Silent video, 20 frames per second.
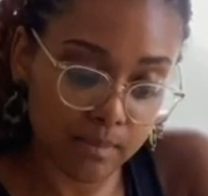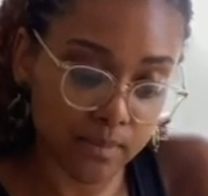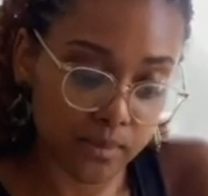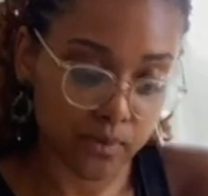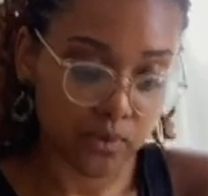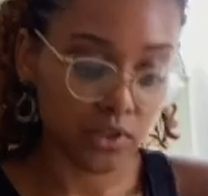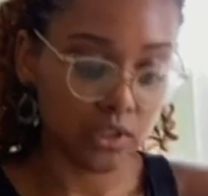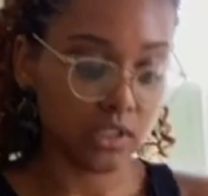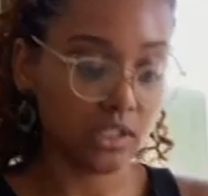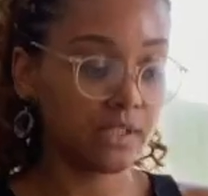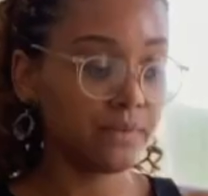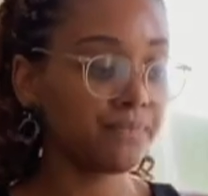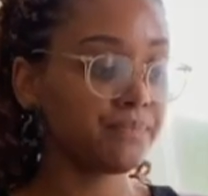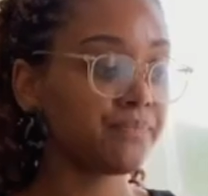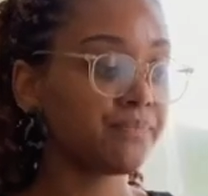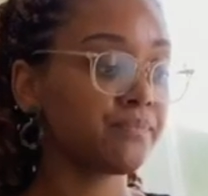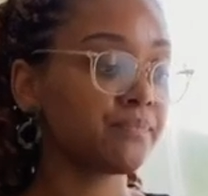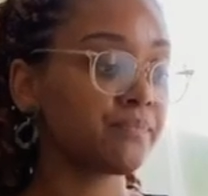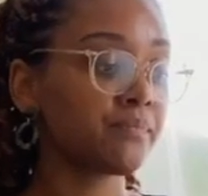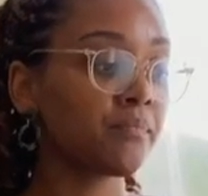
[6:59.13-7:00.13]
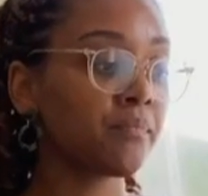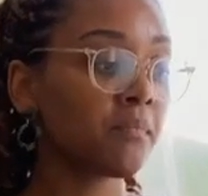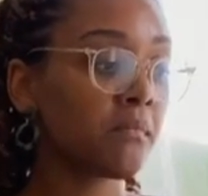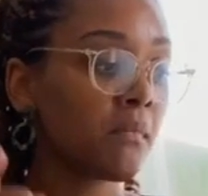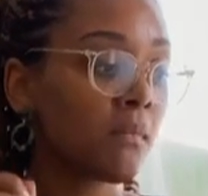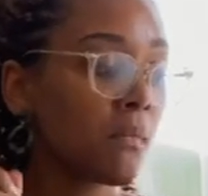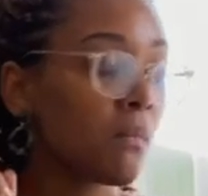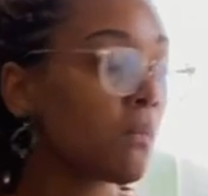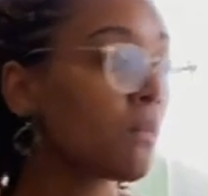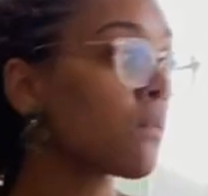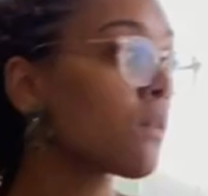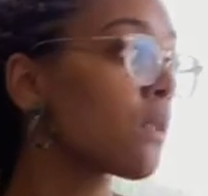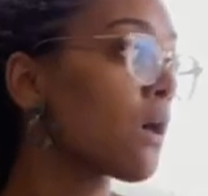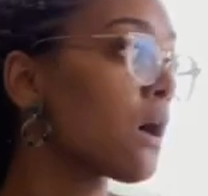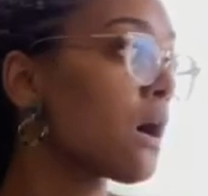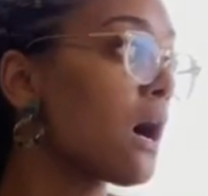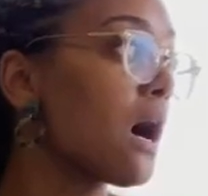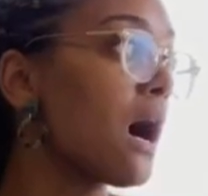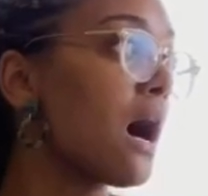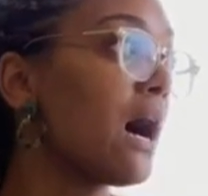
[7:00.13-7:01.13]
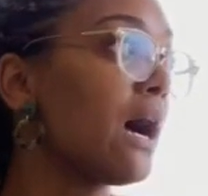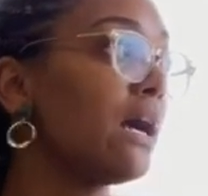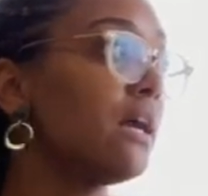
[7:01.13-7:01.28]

bougie, I